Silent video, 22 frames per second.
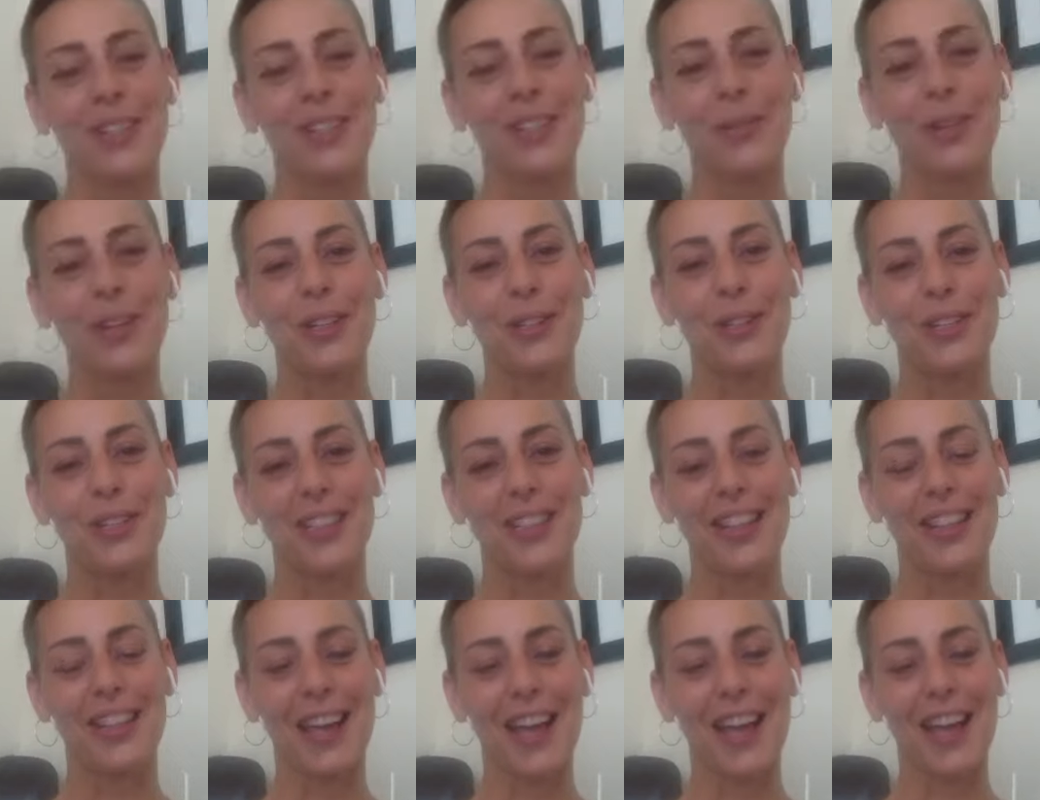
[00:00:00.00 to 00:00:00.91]
so
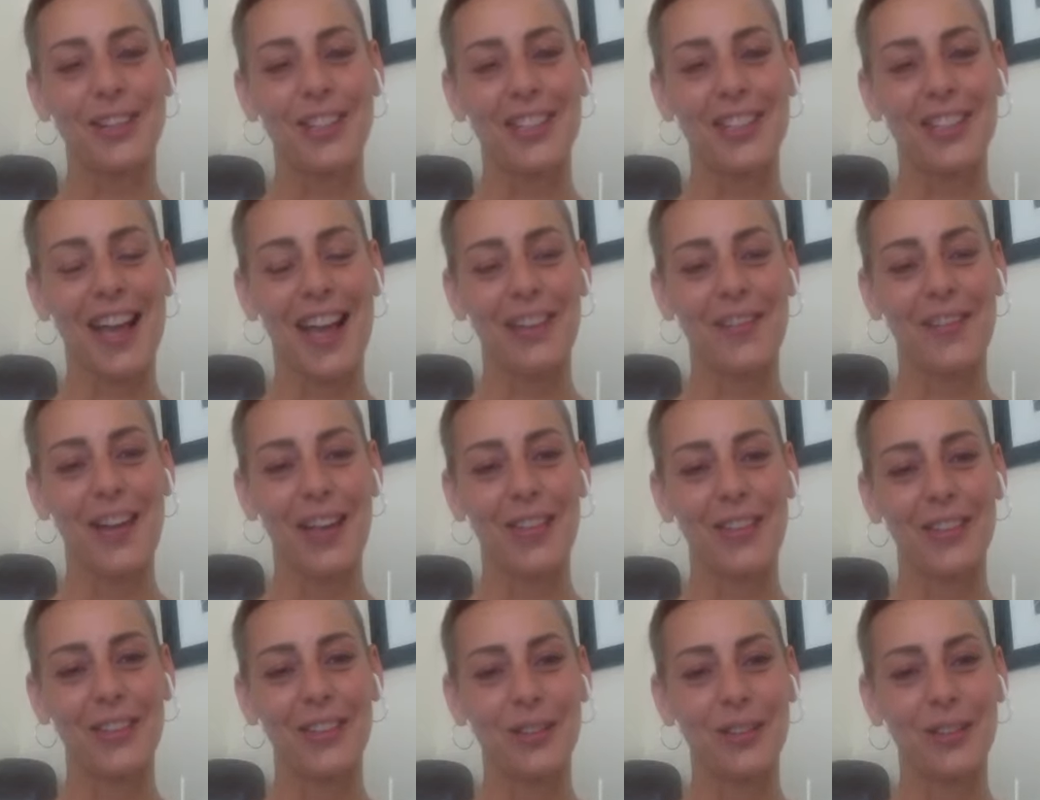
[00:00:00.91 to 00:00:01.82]
interesting that I just kind of
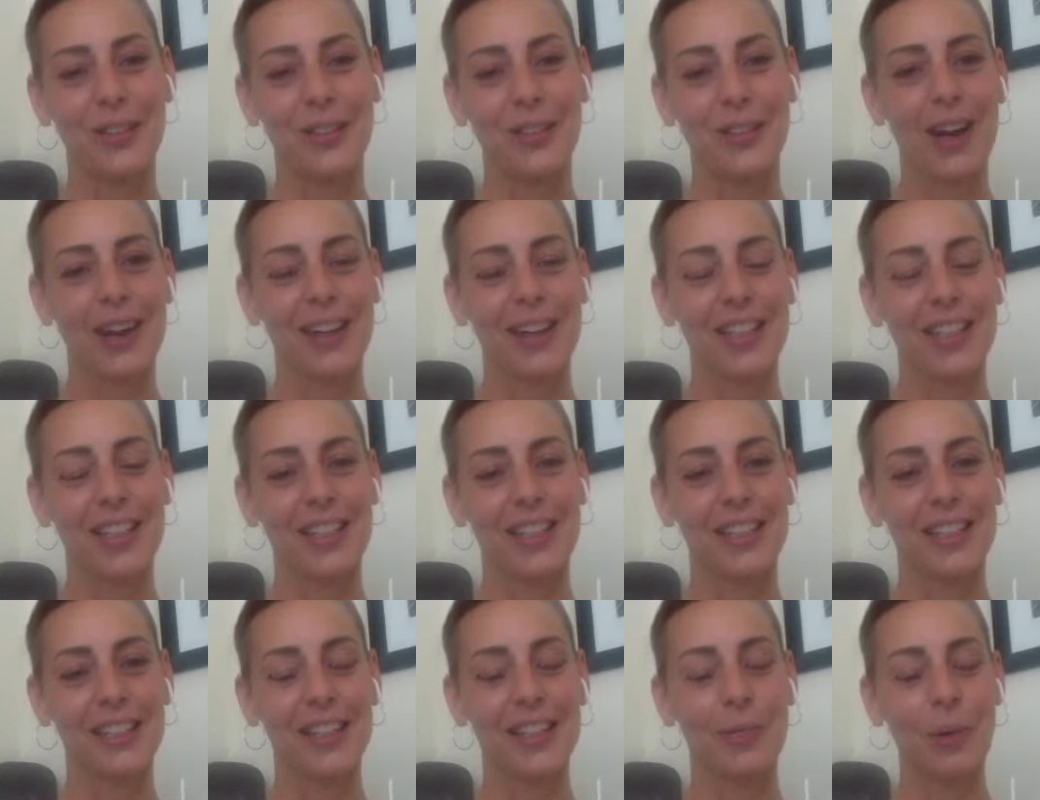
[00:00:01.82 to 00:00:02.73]
had this awareness
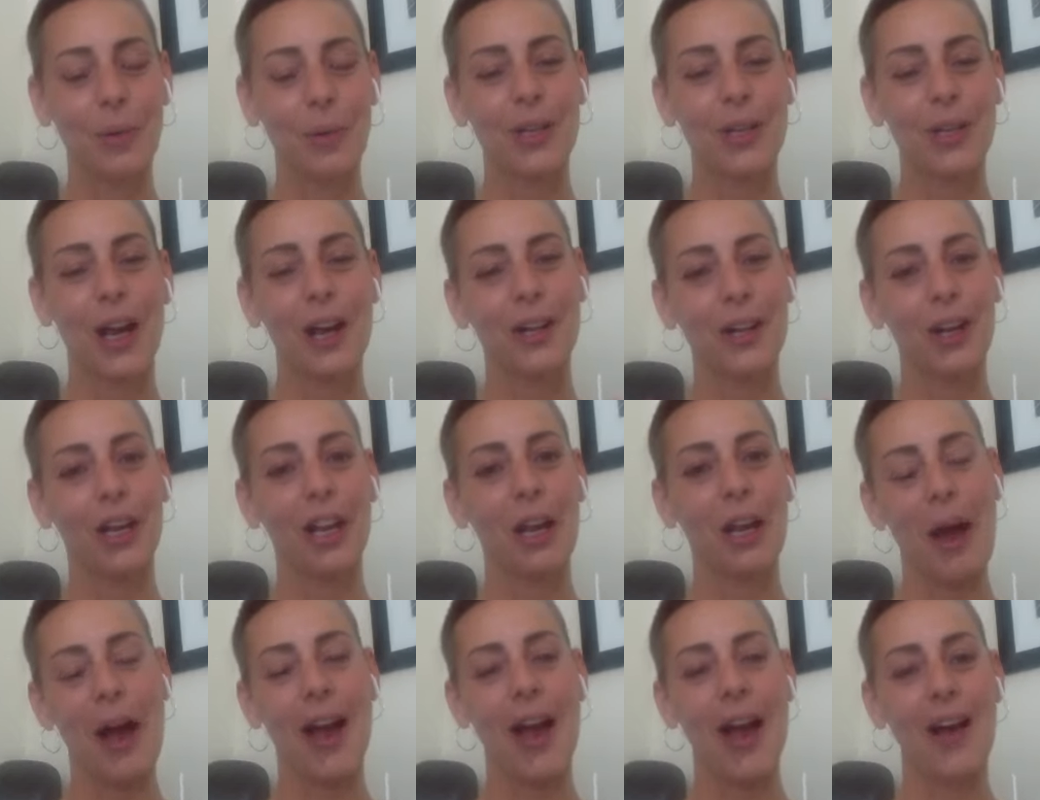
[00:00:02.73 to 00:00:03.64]
because we were talking earlier
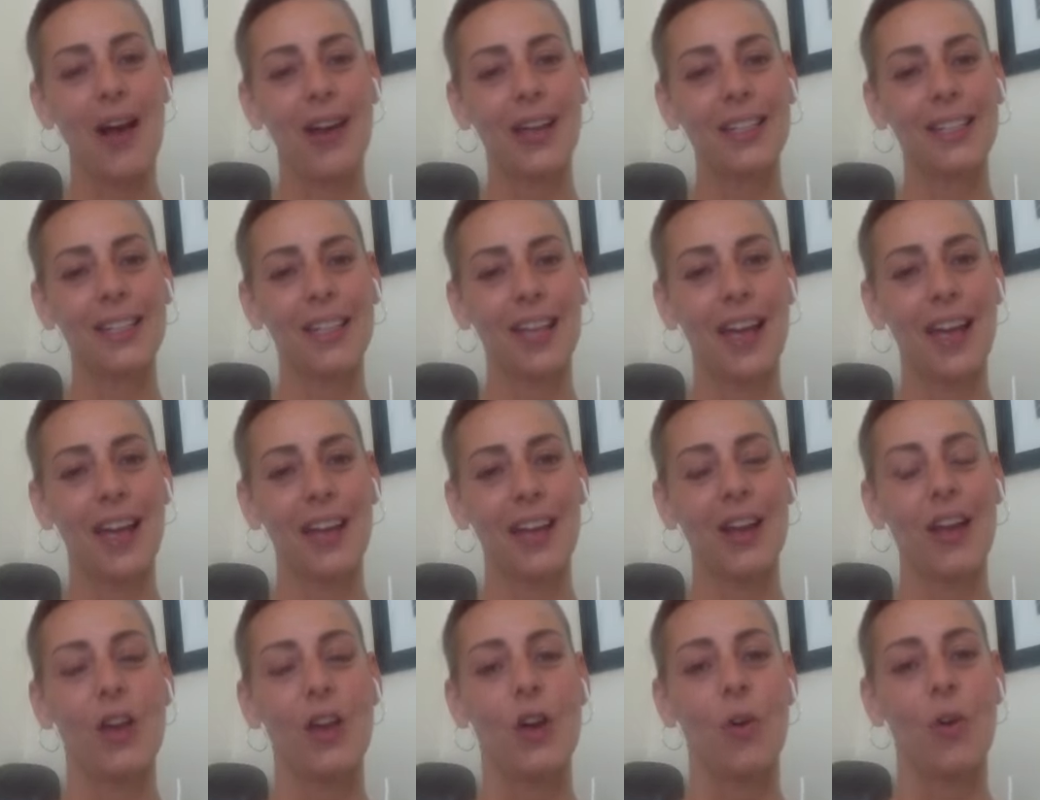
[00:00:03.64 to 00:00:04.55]
about how I
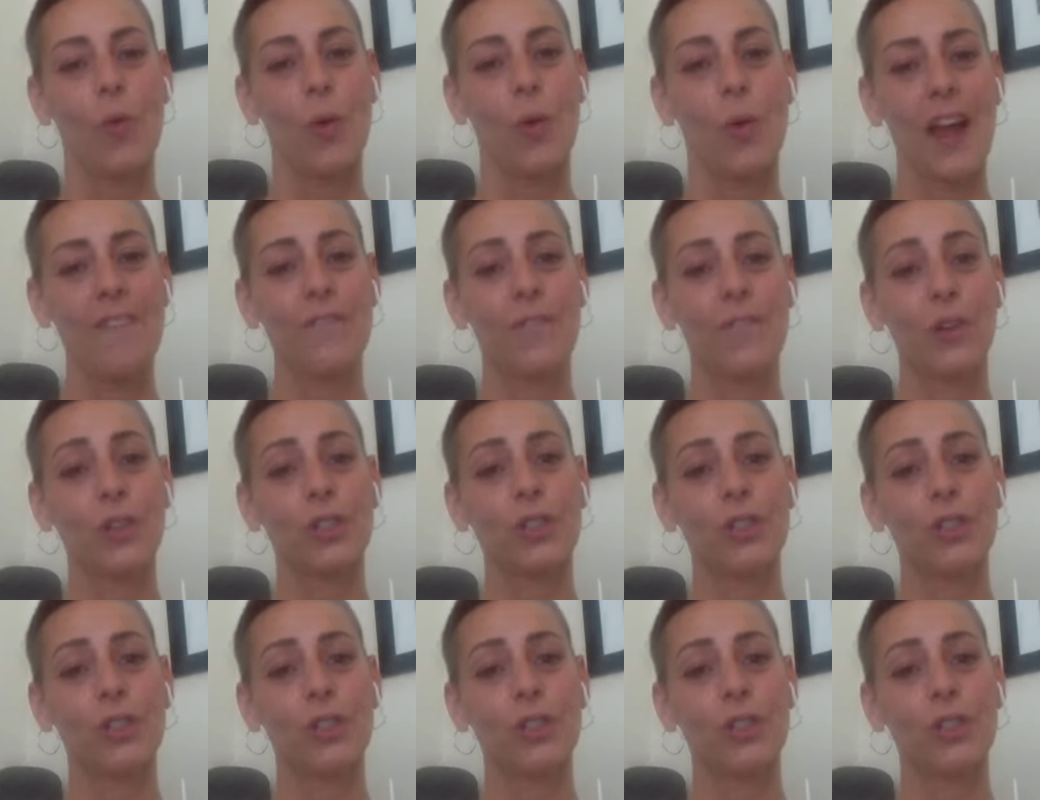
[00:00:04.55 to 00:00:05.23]
said when I first